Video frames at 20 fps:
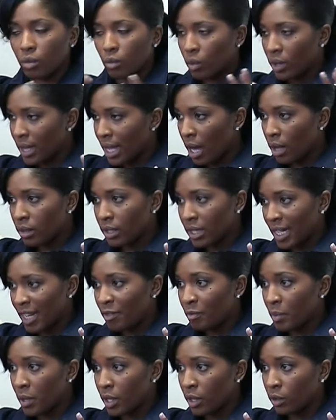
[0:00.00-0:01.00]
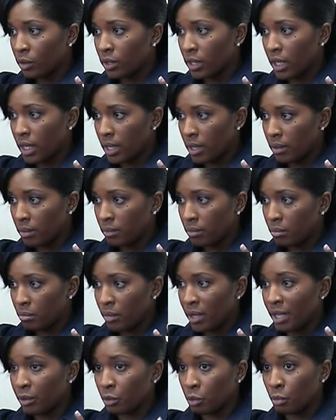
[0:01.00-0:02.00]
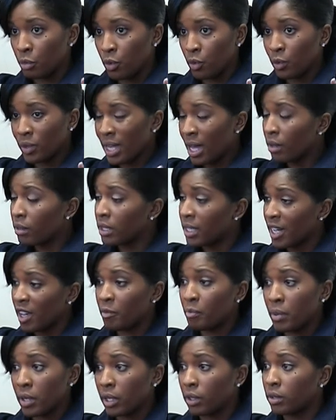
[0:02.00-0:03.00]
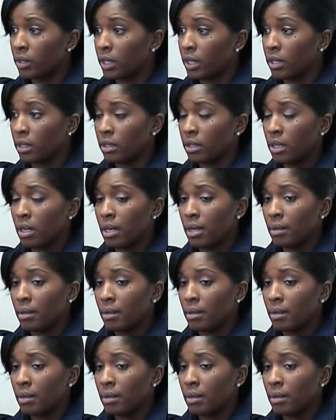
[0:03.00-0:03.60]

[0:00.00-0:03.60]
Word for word: without the death penalty being removed, without the death penalty